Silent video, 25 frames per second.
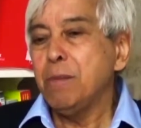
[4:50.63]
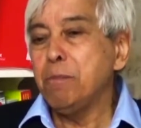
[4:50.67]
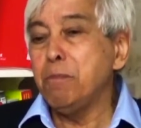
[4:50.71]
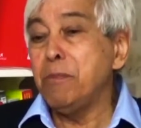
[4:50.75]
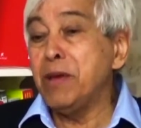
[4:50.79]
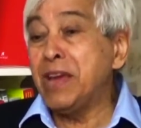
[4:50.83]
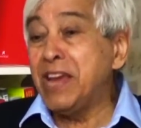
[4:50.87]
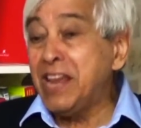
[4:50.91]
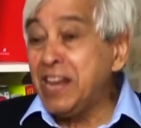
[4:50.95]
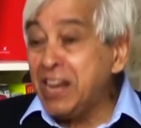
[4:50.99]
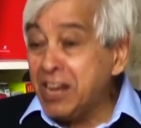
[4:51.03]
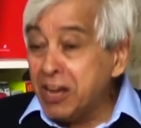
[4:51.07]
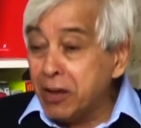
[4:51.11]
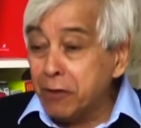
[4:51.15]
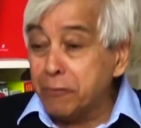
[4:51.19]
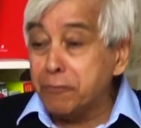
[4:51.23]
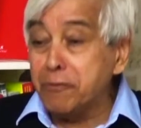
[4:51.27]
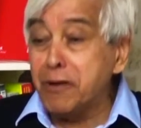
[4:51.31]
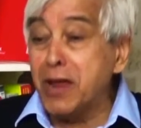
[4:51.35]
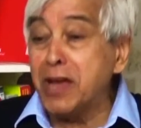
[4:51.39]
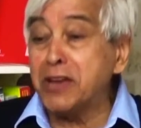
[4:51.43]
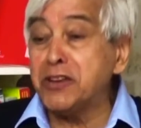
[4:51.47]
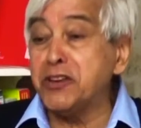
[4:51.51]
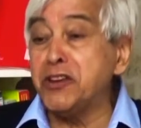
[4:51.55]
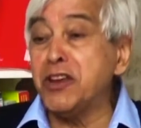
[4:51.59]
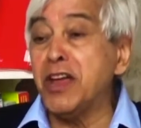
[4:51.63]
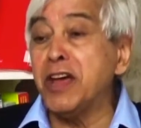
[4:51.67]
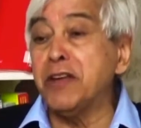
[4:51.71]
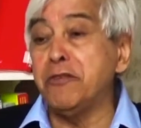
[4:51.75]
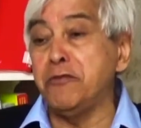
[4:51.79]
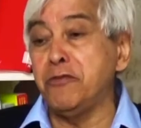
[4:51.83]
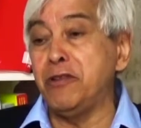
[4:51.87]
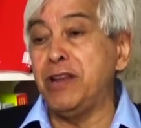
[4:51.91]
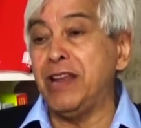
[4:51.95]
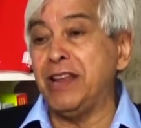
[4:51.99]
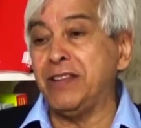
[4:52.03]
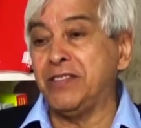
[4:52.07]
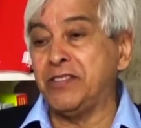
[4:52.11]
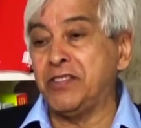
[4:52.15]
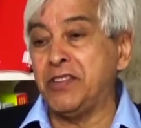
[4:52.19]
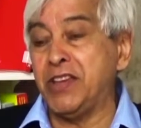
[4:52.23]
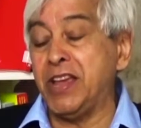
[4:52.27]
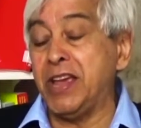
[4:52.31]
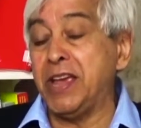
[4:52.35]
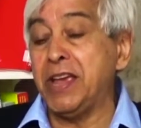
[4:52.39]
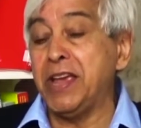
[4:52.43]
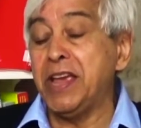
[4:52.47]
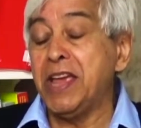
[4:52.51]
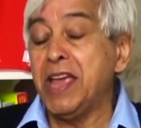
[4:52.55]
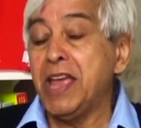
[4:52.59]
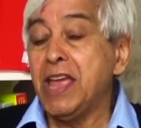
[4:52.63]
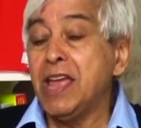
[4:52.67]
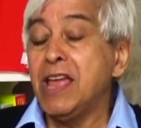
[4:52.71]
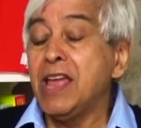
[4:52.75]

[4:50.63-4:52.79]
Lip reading: beginning of 1900, let's say,